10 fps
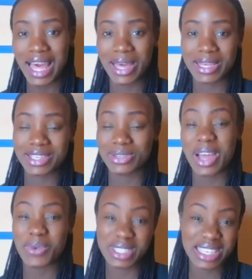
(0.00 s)
I, you
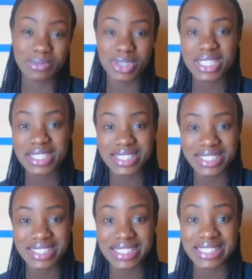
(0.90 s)
know, I was celebrating
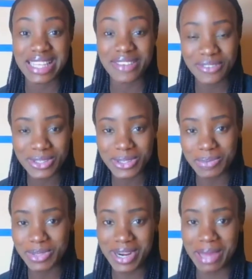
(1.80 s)
67
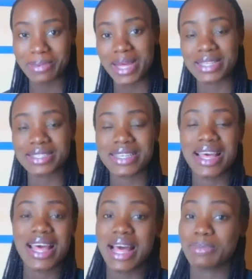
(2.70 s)
subscribers,
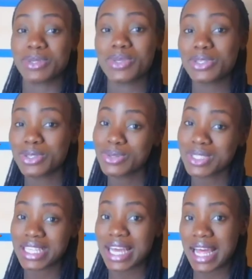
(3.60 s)
and between
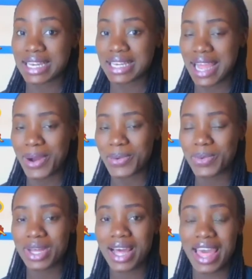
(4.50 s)
Tuesday and
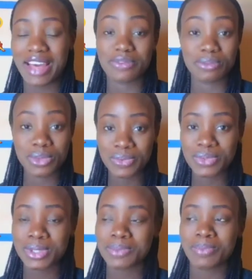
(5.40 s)
now, I have
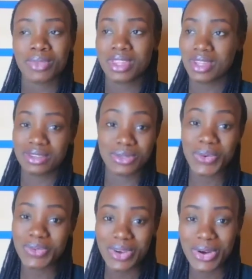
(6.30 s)
moved to
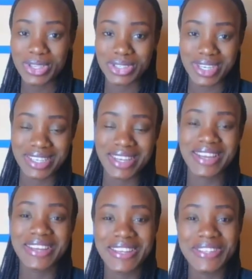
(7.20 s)
over
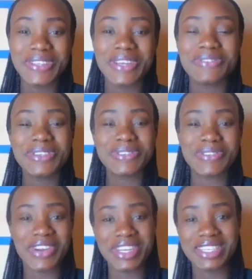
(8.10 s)
100. so it feels
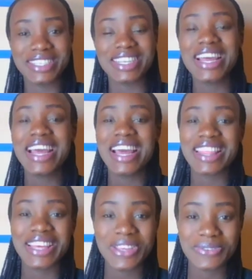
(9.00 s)
very good.
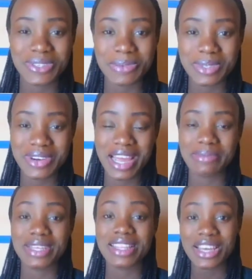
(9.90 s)
Thank you for
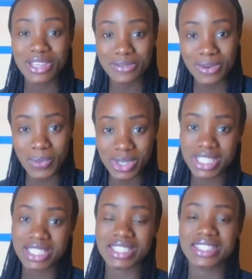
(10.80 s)
subscribing. Thank you for
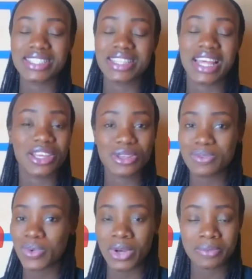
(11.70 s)
watching. Thank you
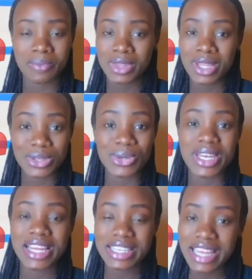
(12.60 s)
for, you know,
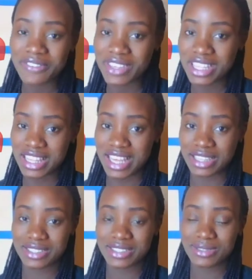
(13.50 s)
learning everything
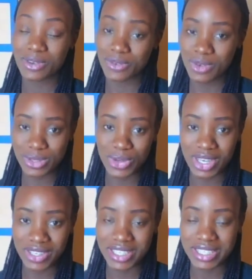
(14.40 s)
that, of course,
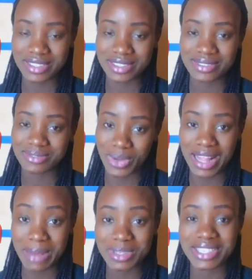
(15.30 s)
you're learning. Well,
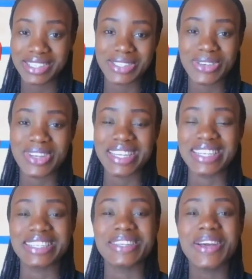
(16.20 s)
I'm sharing, you're
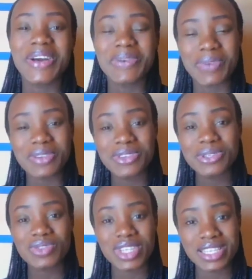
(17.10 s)
learning. But it
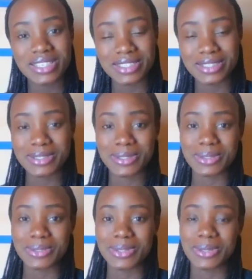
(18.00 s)
feels really good
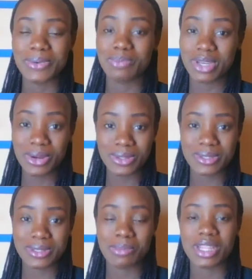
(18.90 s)
to, you know, belong
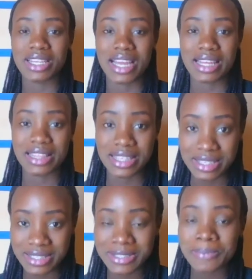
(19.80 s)
to something like
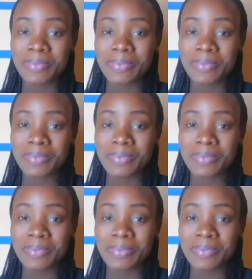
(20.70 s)
this.